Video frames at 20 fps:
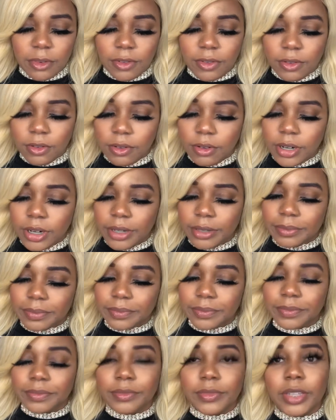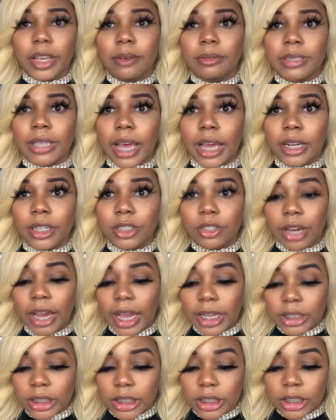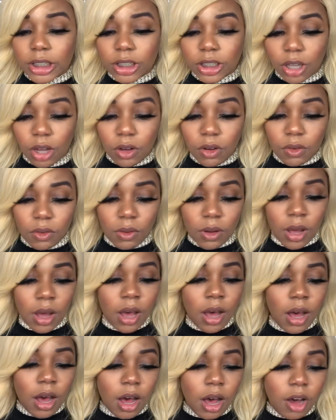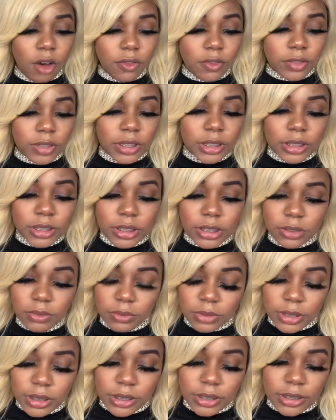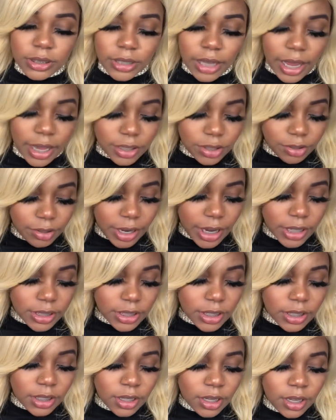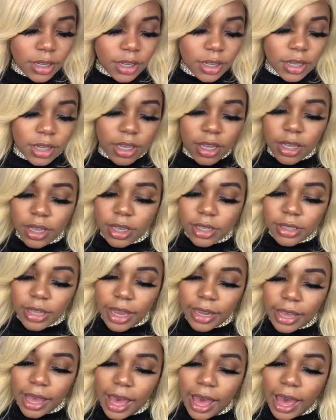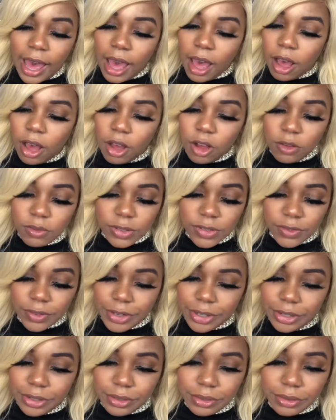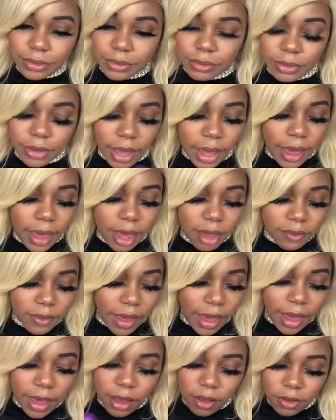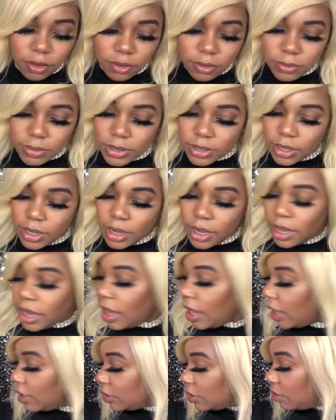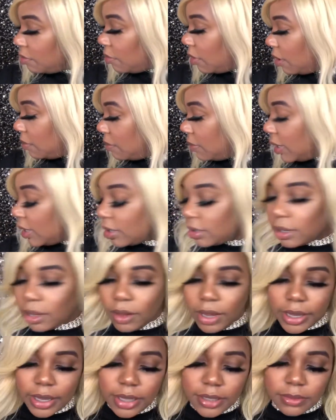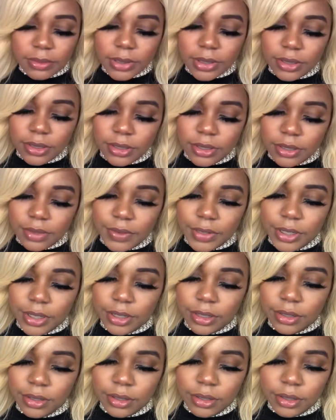before. That was kind of tragic. So hopefully this one is not tragic, because I got high hopes for you. I have high hopes. I should have brought my, oh, I got some scissors over here.